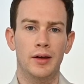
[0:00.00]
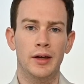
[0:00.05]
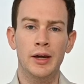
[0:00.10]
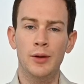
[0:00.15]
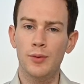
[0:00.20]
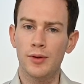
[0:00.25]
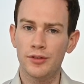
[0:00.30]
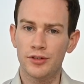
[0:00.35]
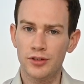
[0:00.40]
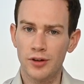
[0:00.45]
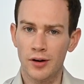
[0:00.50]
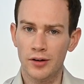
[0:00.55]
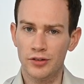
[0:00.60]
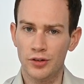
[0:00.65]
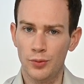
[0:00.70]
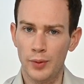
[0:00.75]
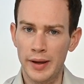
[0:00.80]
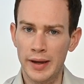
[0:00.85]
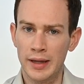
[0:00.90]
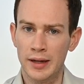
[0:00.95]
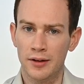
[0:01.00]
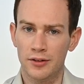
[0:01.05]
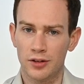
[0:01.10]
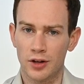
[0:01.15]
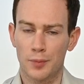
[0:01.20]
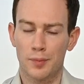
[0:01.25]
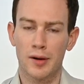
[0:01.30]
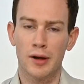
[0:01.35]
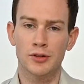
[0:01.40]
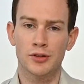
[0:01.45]
It will start to weaken as
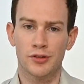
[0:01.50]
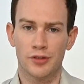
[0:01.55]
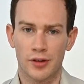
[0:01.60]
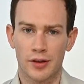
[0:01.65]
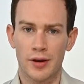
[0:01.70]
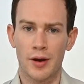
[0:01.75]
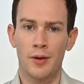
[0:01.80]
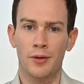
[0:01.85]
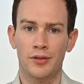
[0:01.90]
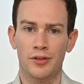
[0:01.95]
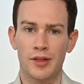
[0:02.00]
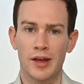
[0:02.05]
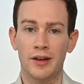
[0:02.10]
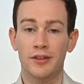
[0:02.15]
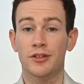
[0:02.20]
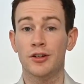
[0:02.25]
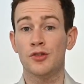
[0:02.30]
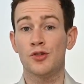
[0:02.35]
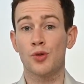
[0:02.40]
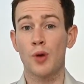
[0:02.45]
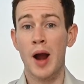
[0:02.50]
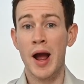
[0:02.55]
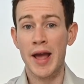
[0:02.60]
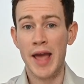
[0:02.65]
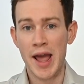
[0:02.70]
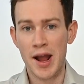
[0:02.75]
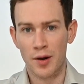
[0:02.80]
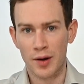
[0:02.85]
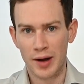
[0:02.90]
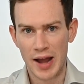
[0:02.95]
it approaches the coast thanks to dry
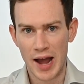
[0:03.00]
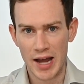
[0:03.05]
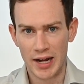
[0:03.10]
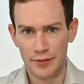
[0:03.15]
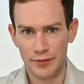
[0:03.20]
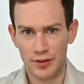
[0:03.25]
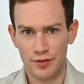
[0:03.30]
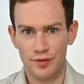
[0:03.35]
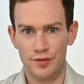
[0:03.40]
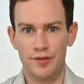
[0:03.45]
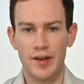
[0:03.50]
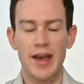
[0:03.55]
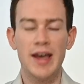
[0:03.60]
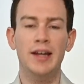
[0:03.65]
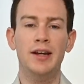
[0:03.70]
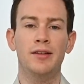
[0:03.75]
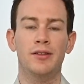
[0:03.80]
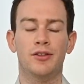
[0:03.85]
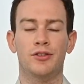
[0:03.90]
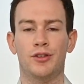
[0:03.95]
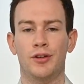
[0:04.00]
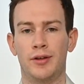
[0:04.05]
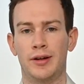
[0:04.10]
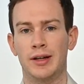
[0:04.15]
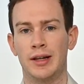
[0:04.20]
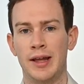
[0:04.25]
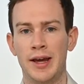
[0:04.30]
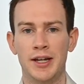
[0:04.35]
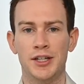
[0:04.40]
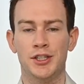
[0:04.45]
air kind of invading the
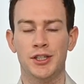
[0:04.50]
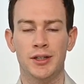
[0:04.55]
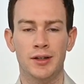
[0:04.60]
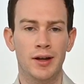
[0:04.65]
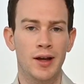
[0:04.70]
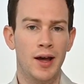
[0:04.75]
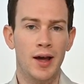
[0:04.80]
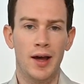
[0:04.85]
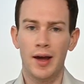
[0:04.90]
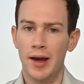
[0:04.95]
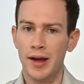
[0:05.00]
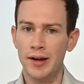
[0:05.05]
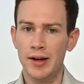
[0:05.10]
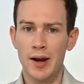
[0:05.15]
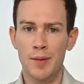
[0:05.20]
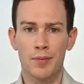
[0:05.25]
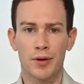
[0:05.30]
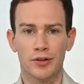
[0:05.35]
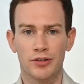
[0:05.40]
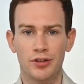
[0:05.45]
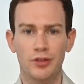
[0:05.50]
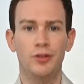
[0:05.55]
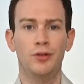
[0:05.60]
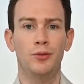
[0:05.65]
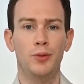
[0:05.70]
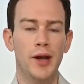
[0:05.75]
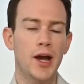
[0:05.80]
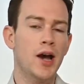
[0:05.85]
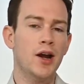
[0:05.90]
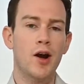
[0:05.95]
circulation. And number two,
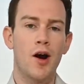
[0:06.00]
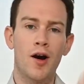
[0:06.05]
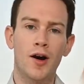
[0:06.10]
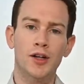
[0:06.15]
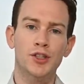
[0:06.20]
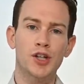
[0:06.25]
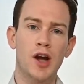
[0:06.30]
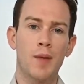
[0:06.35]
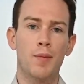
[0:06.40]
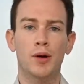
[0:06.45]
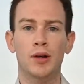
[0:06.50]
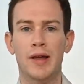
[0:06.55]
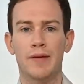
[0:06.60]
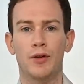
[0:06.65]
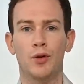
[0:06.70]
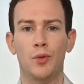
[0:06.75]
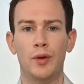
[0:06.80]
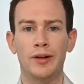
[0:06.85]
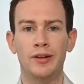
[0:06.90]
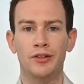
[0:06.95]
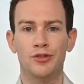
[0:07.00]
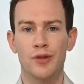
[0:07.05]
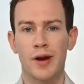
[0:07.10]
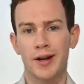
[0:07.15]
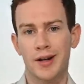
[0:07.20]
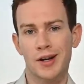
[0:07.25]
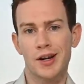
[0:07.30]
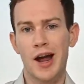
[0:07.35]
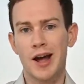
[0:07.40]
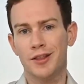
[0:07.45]
we got harsh upper level winds
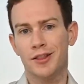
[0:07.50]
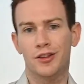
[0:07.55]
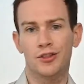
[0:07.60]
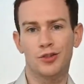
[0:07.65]
trying to knock the